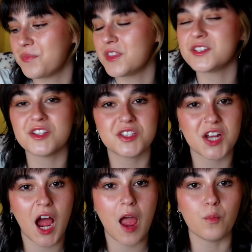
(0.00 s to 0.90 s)
this is
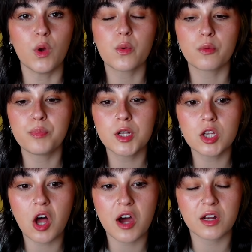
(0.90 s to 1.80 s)
time. We were
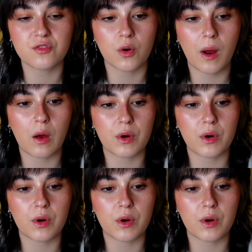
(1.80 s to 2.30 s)
plotting for a while.